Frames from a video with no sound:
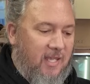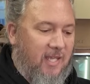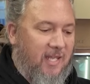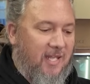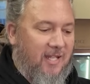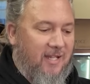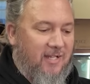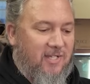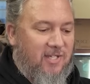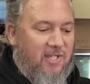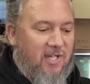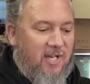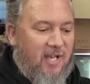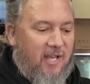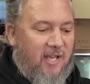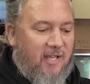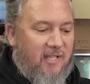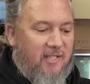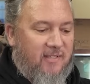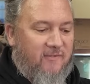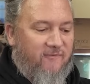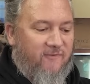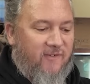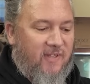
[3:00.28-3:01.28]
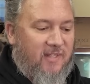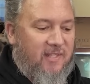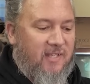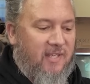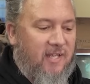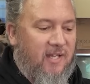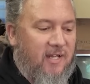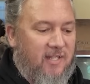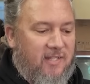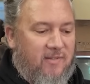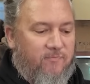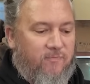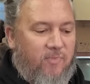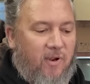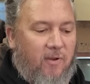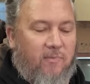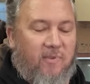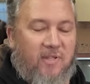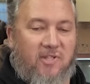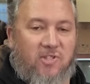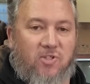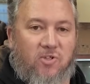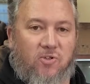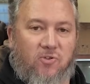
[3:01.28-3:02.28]
It just fits in, it's
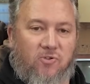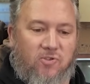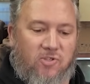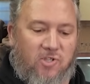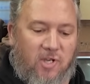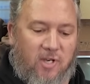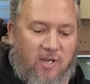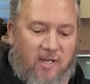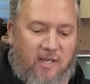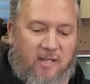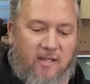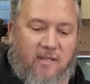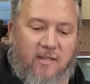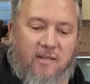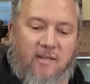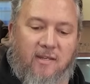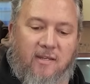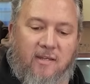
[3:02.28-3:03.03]
probably too tight.